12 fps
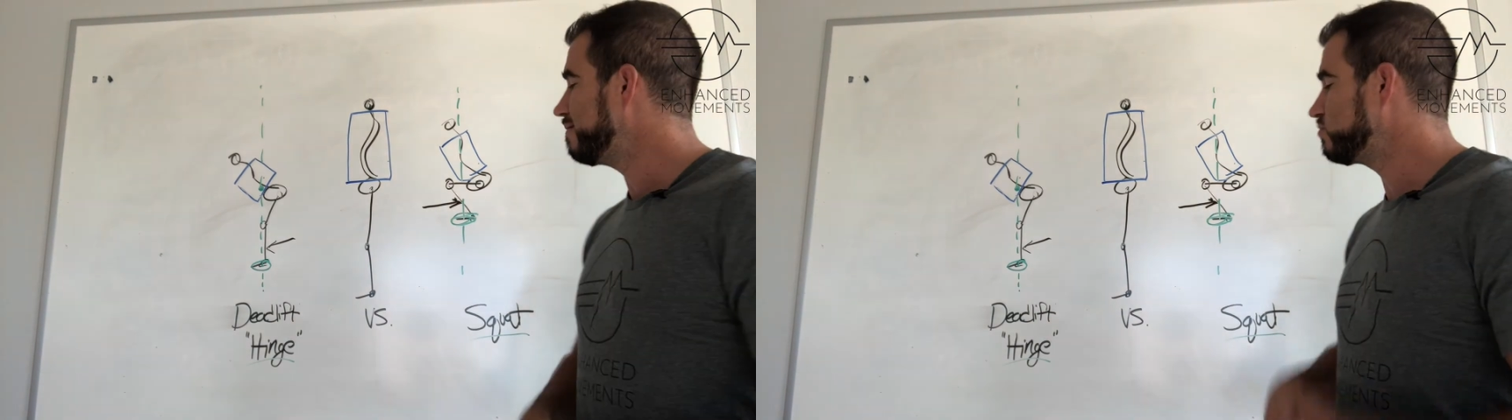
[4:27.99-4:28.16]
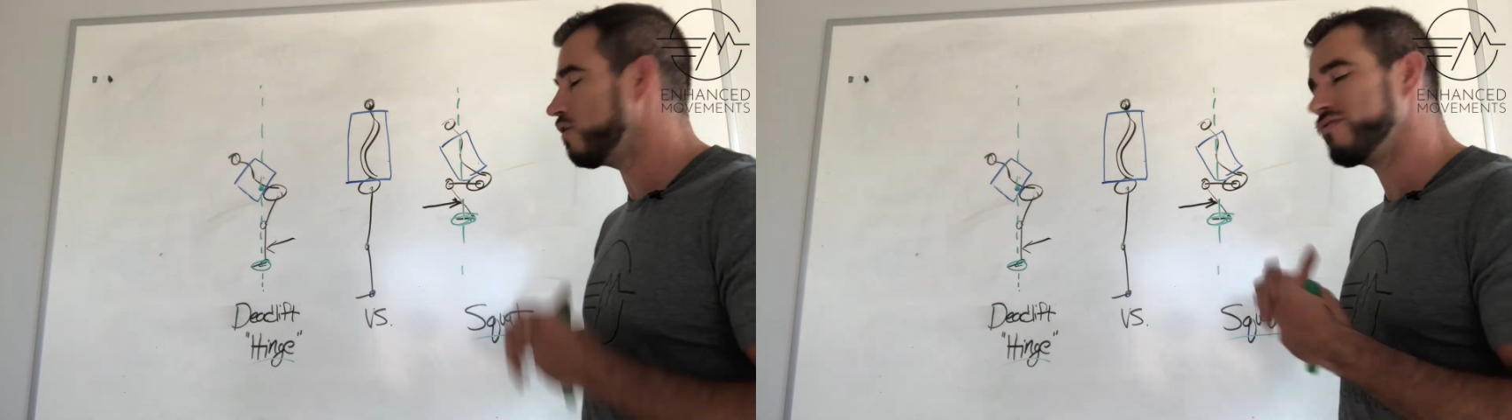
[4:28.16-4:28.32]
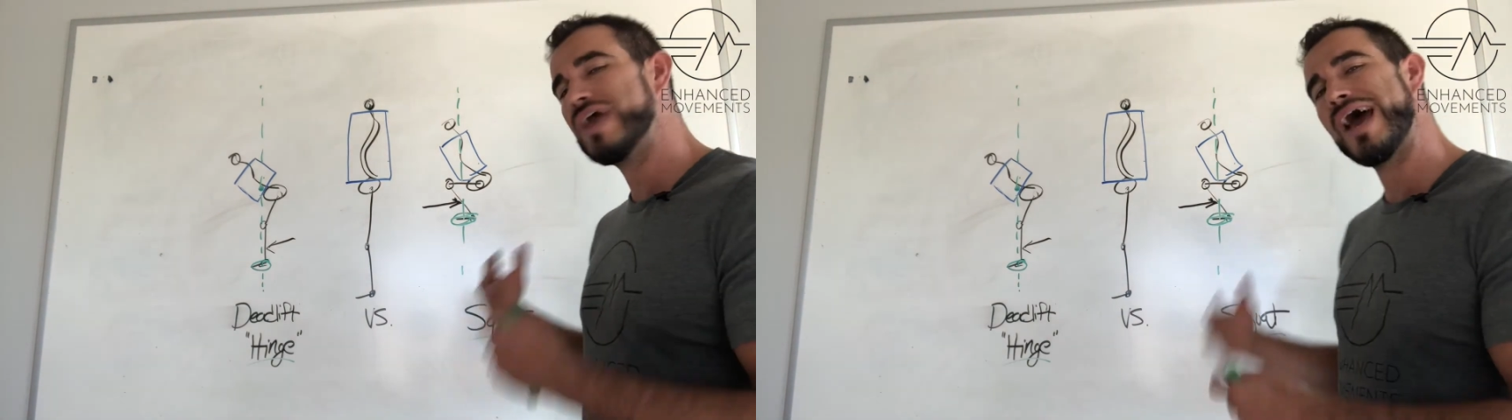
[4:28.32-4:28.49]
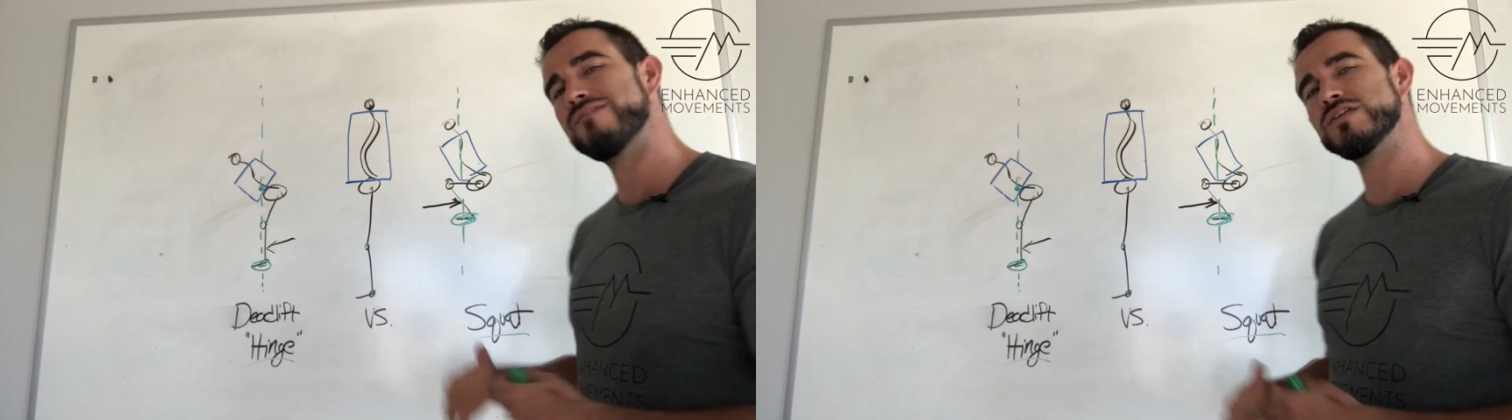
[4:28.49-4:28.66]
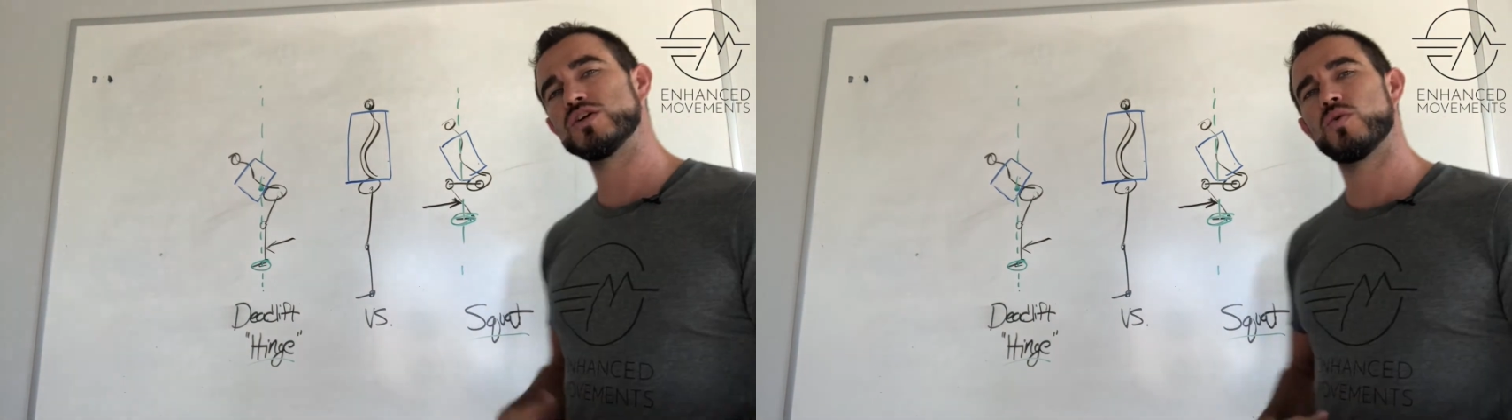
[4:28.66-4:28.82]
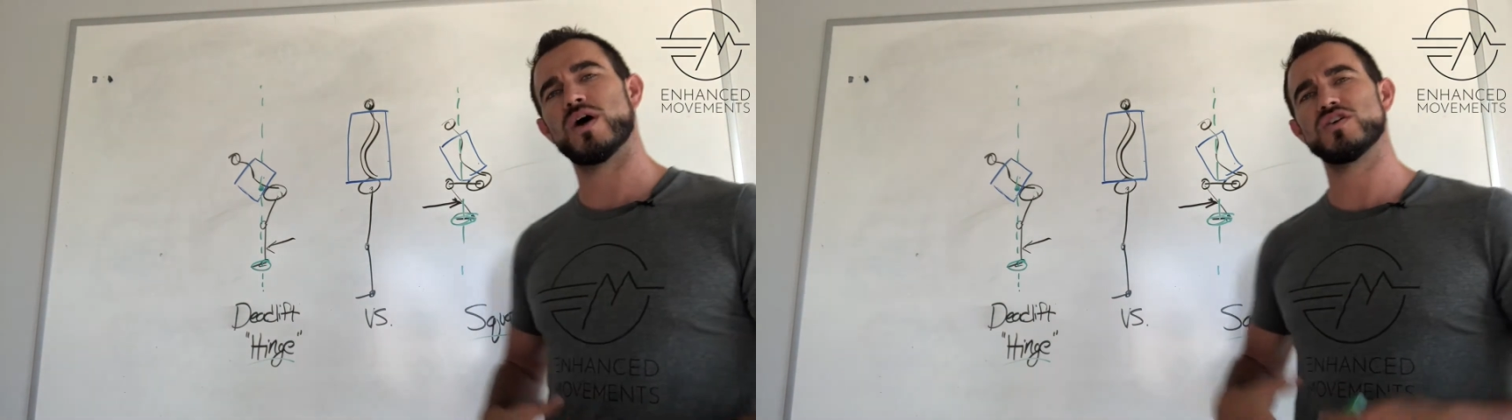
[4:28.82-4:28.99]
So if you have
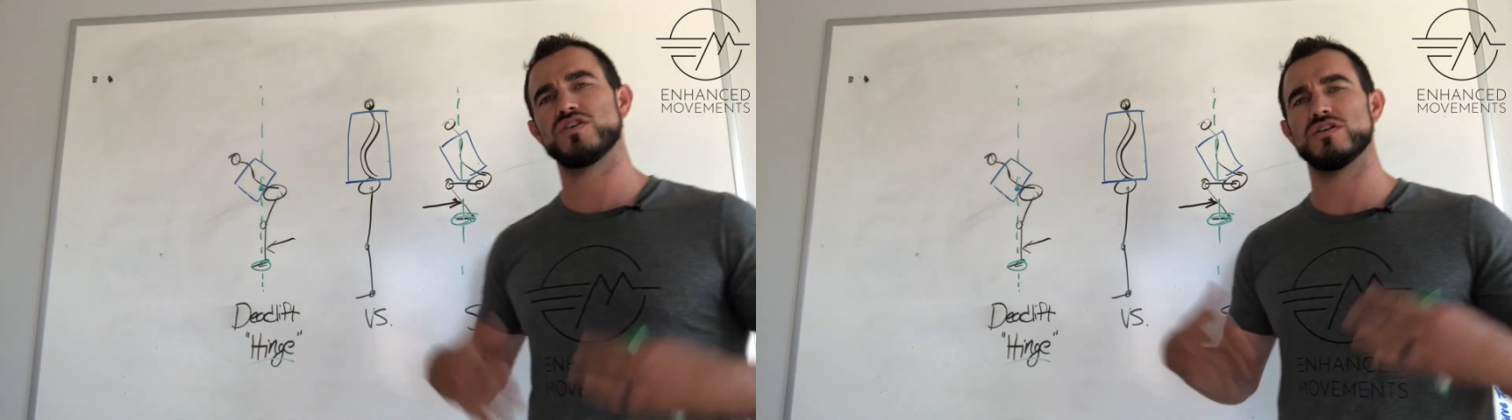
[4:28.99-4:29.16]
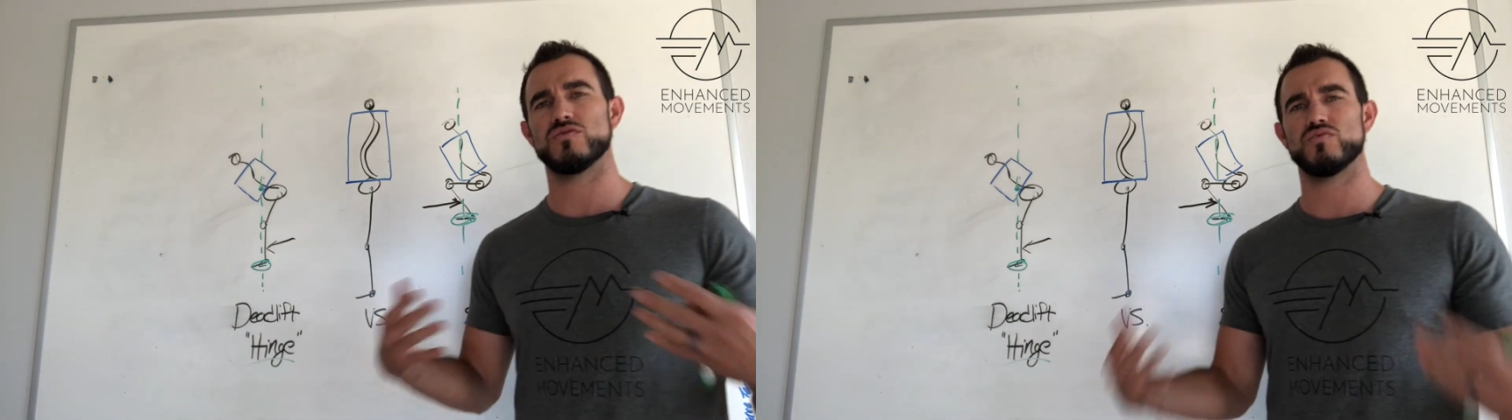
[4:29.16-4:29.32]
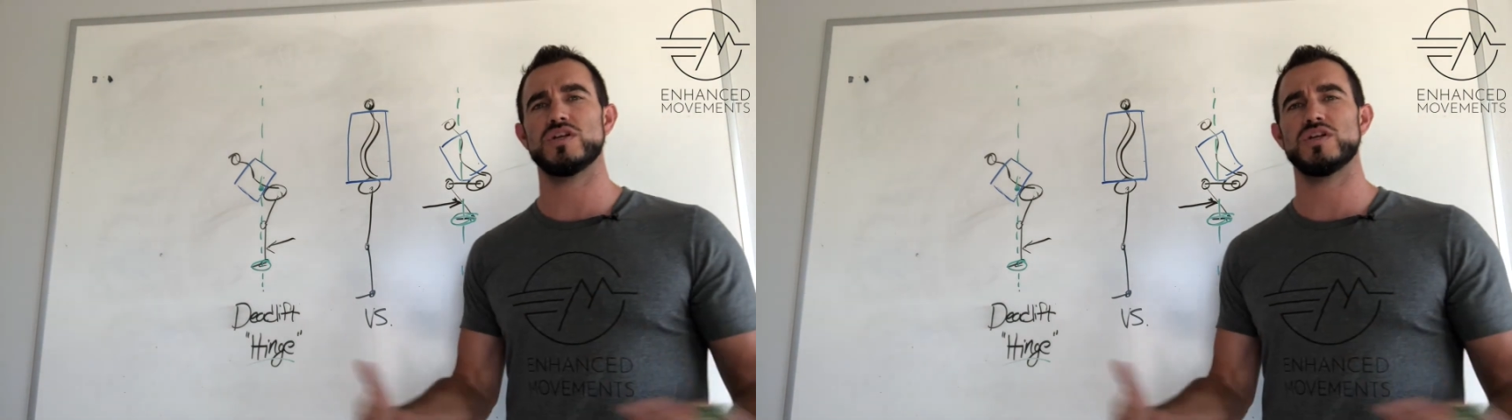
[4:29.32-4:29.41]
any questions,